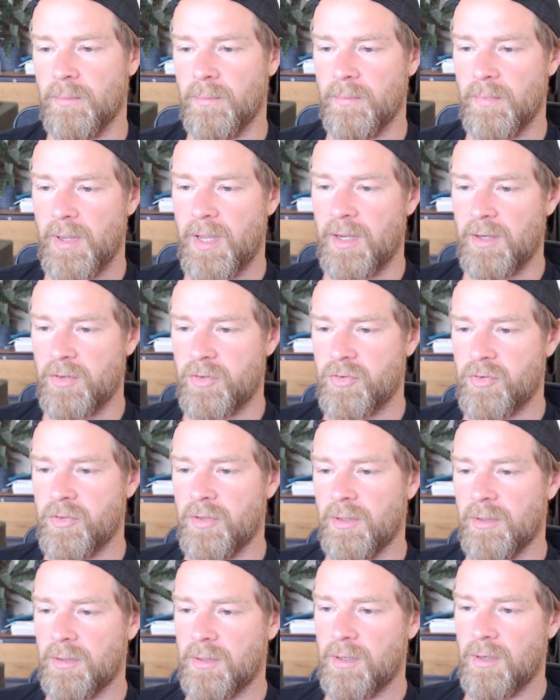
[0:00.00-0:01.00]

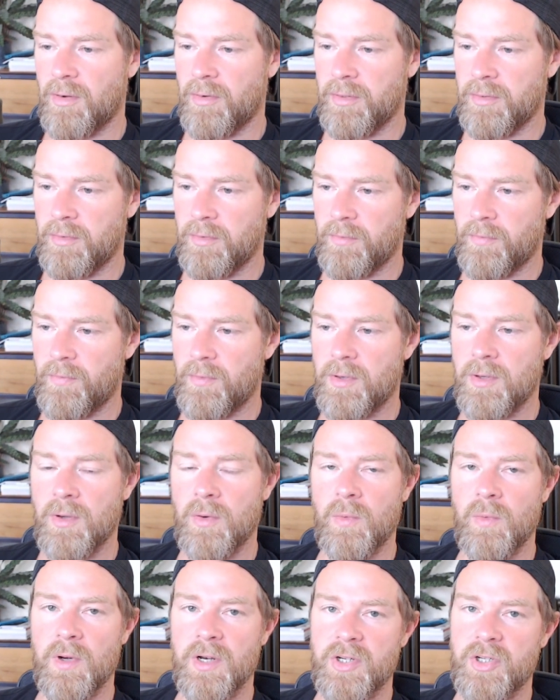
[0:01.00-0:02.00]
extra kind of
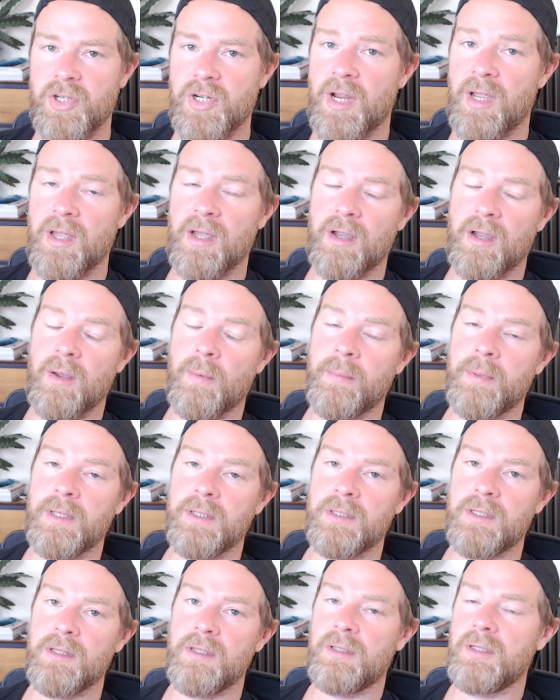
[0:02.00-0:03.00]
coolish air coming
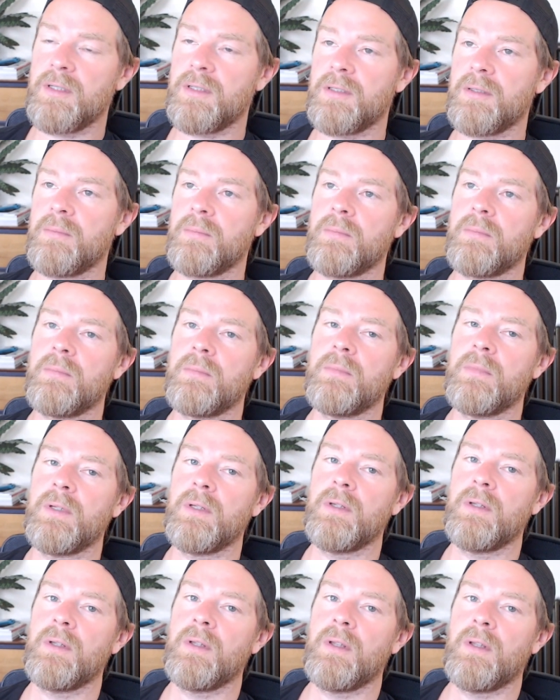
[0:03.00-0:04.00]
into the system?
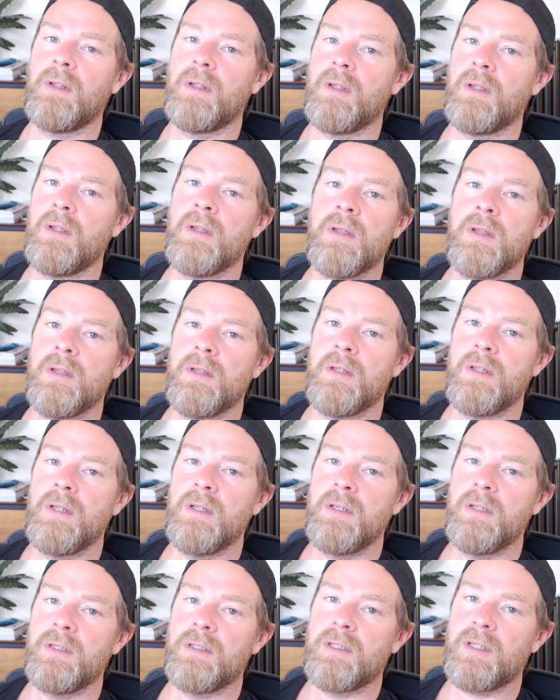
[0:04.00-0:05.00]

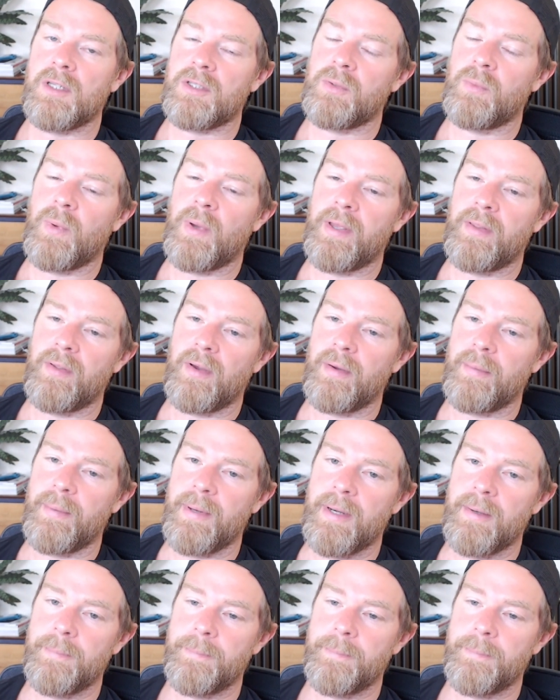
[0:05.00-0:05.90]
That's the way that I went.